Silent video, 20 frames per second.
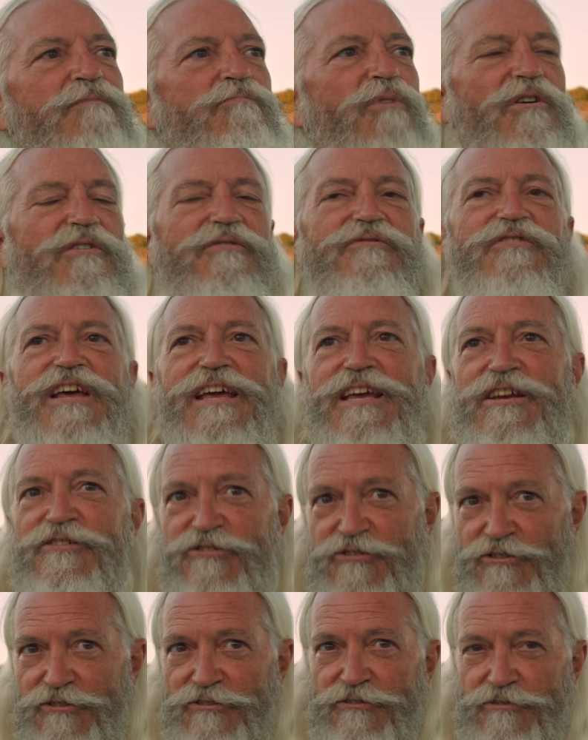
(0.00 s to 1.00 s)
part of an
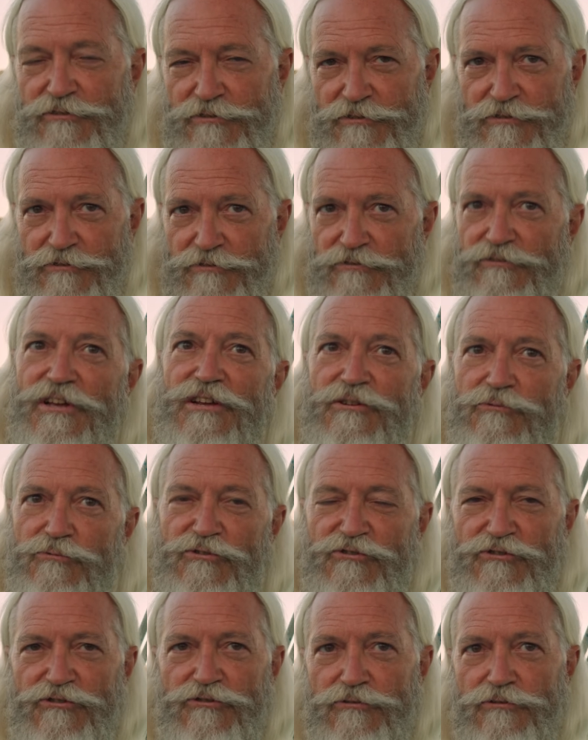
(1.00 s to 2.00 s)
ancient
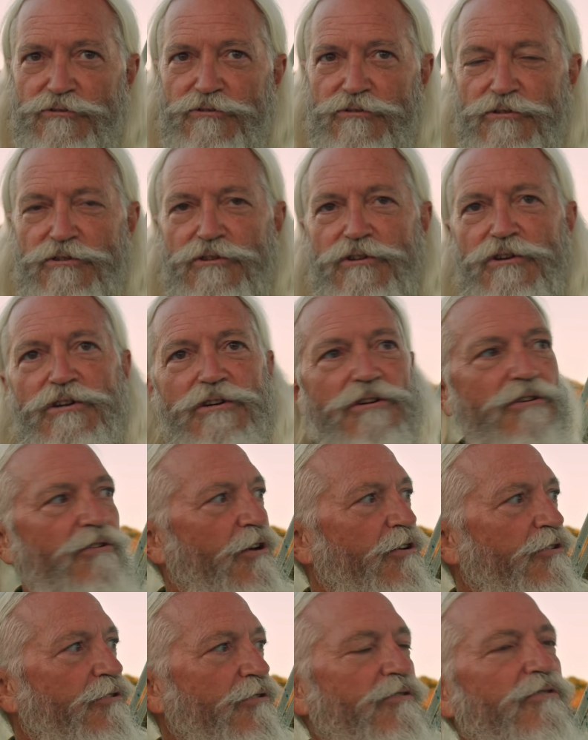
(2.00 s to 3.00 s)
language.
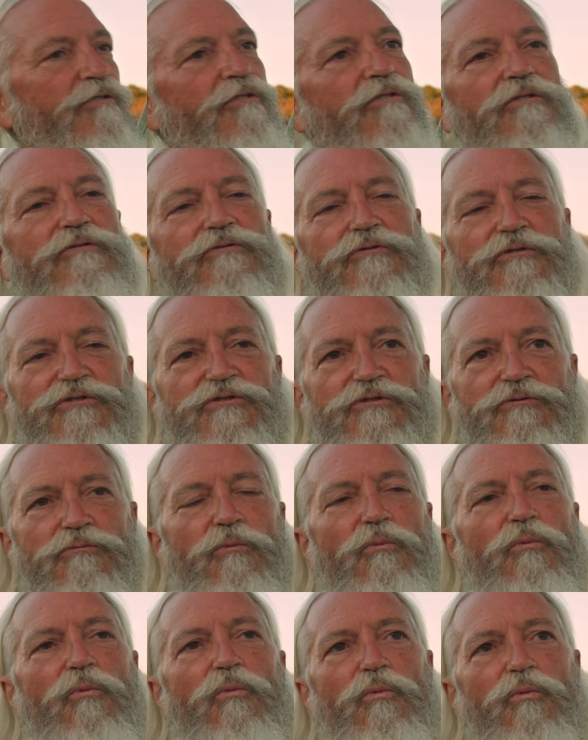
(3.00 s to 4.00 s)
Like, for
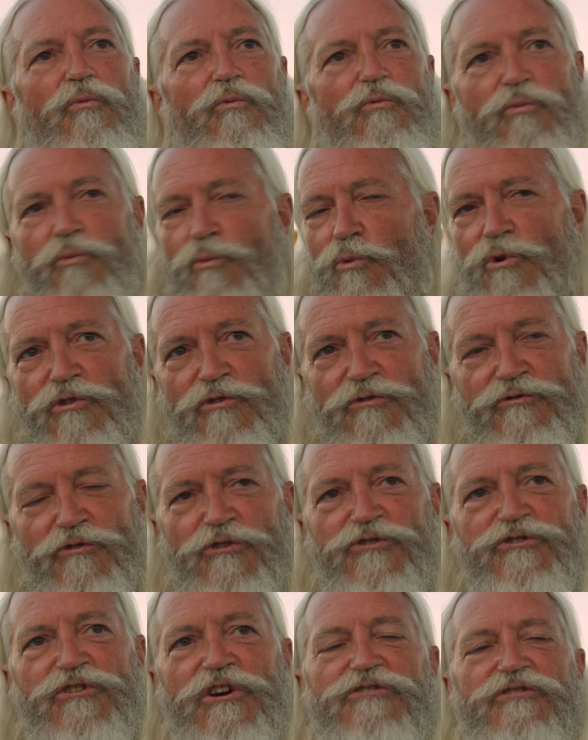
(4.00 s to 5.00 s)
instance, one of the
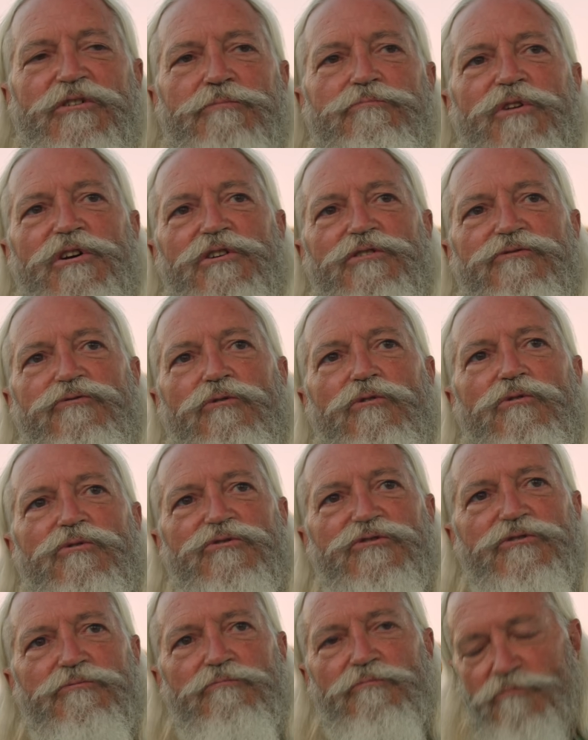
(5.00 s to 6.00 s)
first guys I played it for
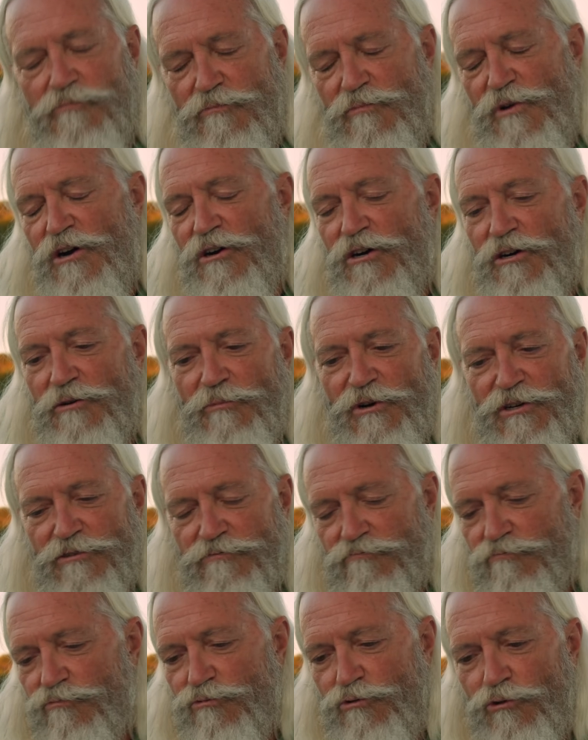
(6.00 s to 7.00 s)
was uh,
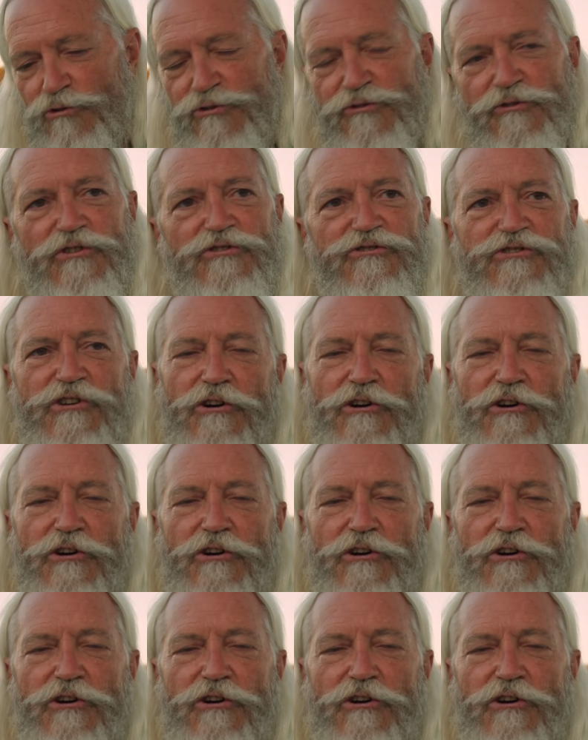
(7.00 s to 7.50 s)
my close friend